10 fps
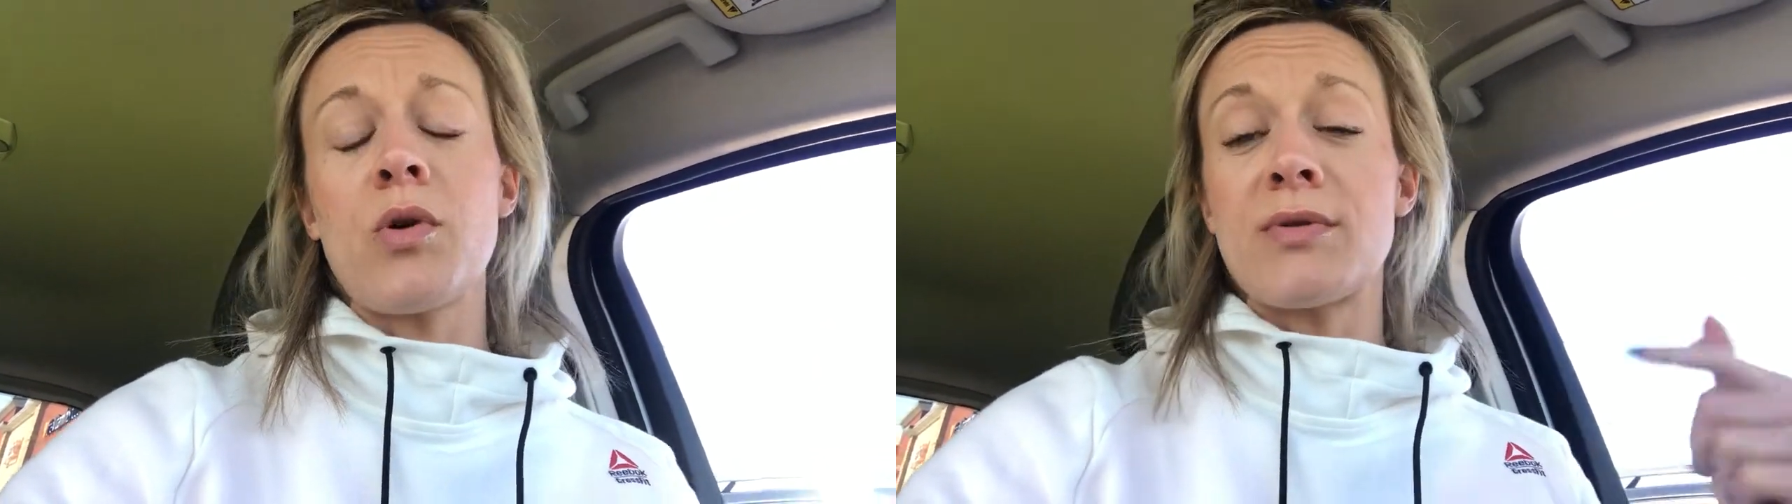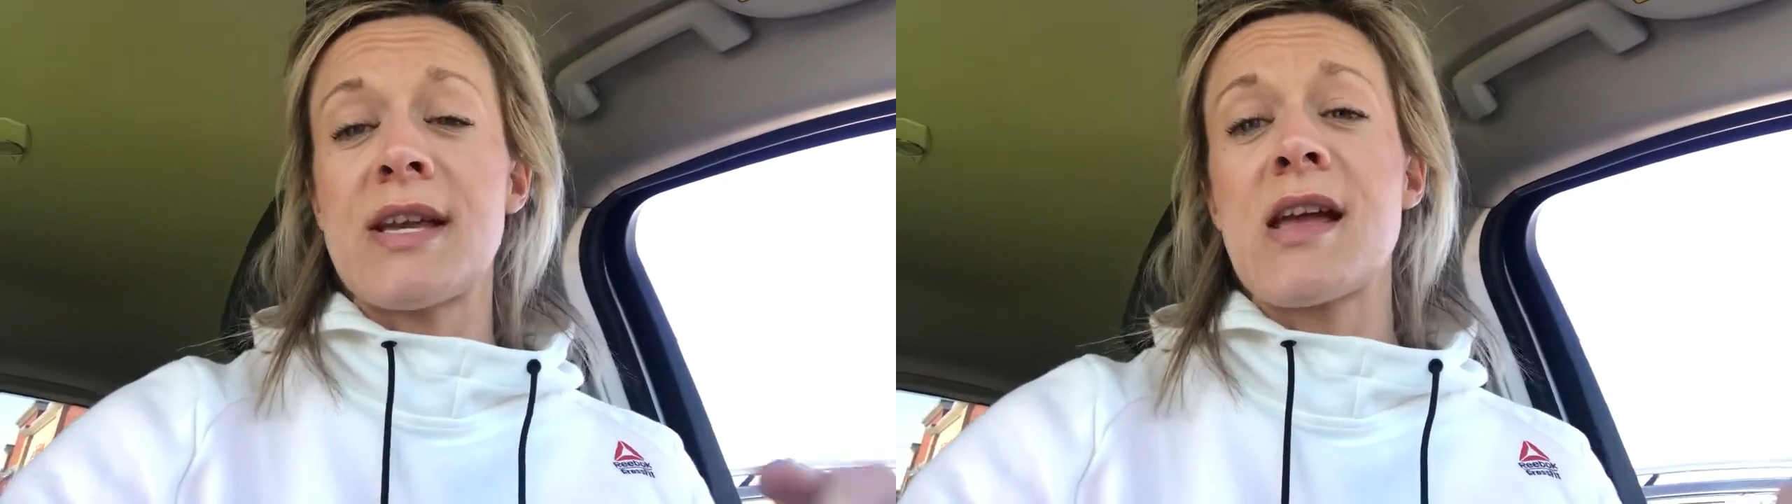
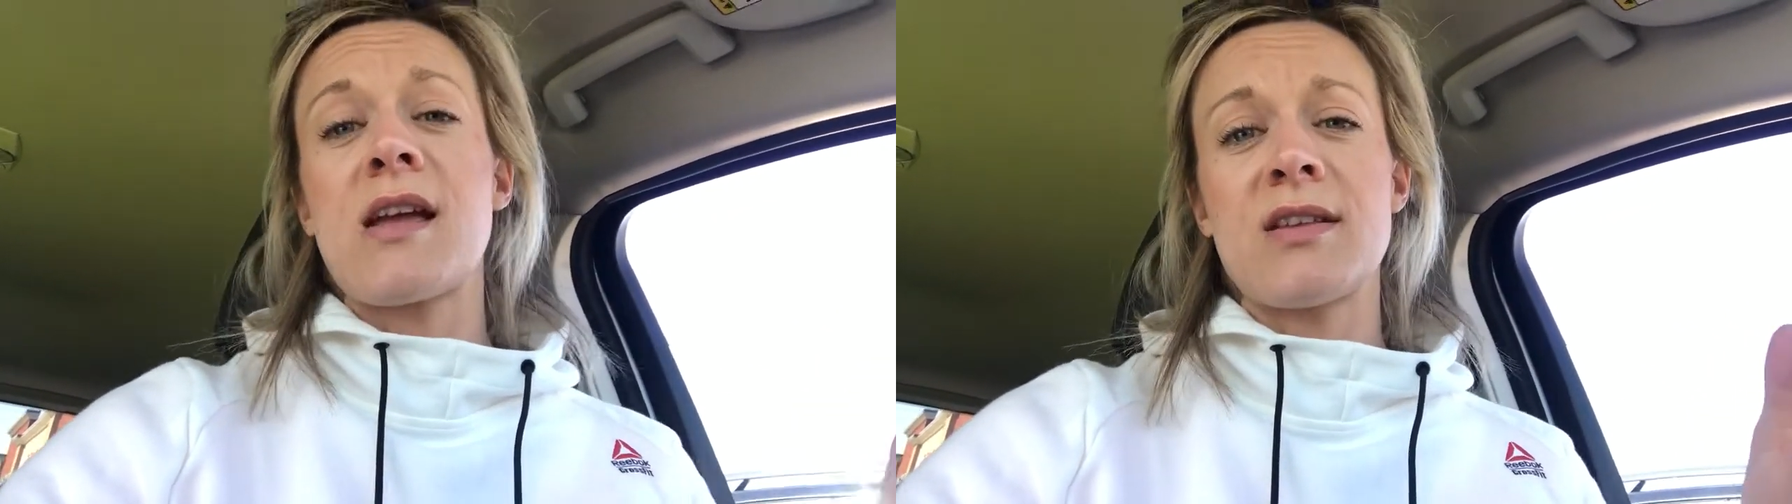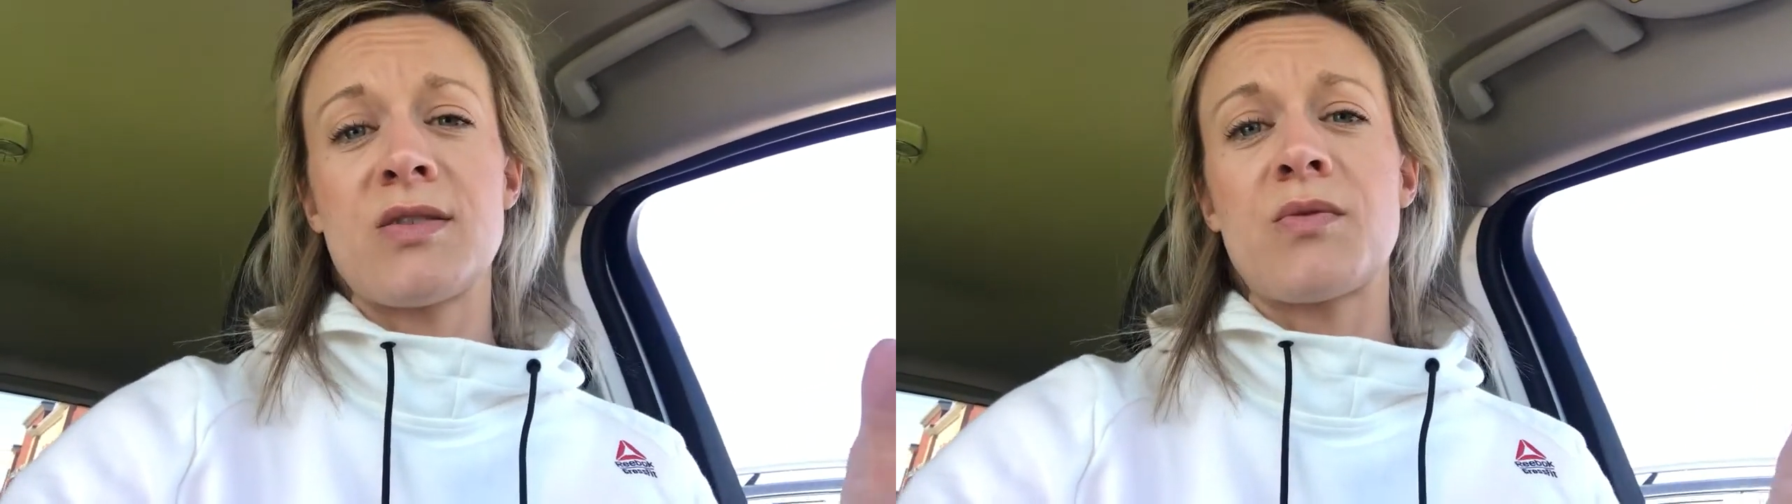rotate
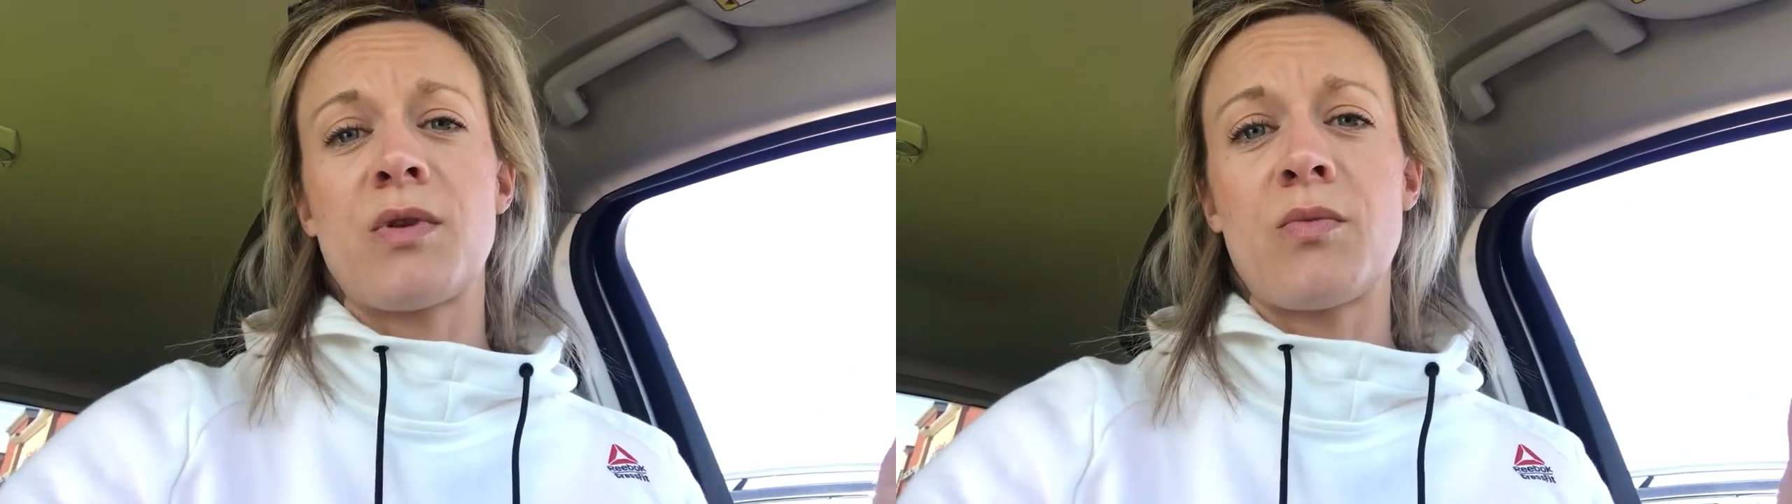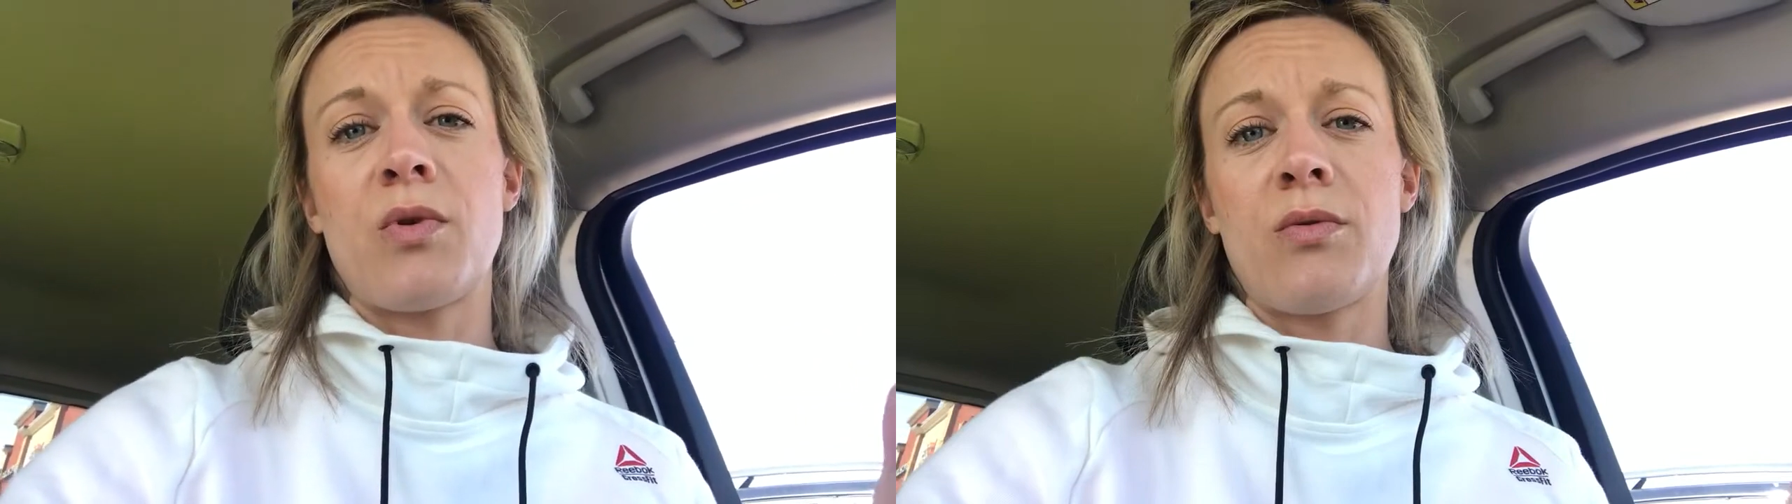kids through
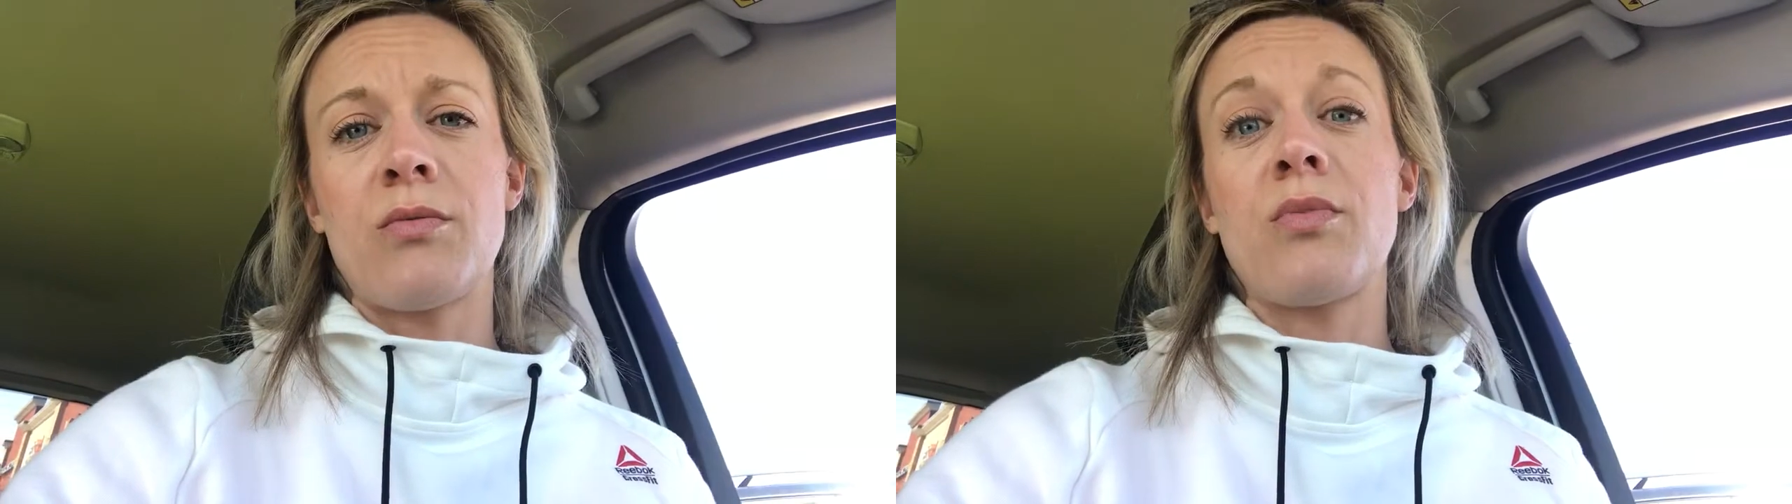and we'll